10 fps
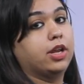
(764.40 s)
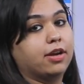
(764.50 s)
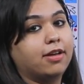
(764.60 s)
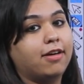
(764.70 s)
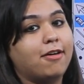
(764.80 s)
in?
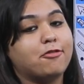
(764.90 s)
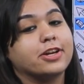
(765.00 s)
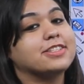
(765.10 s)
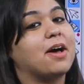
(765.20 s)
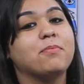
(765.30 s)
For
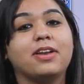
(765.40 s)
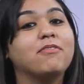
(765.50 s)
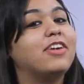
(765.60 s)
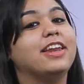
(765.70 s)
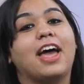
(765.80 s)
example, I'm
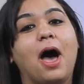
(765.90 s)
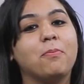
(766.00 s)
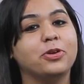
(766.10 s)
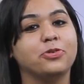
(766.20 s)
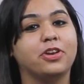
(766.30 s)
very
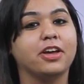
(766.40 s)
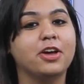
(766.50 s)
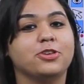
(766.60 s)
happy today.